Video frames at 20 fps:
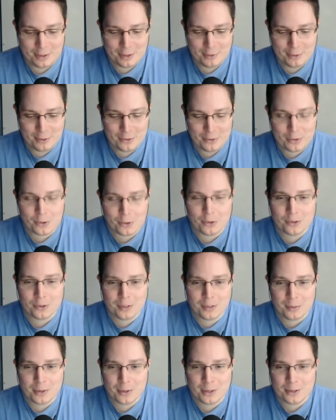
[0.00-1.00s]
ever troll
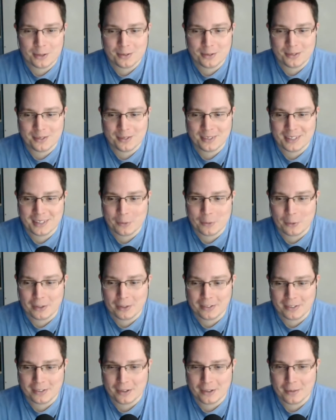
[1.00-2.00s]
some of those like
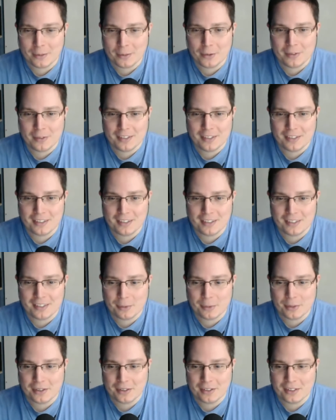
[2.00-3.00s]
one-star movies to see
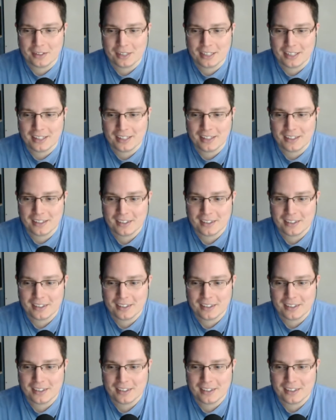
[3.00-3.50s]
what they're like?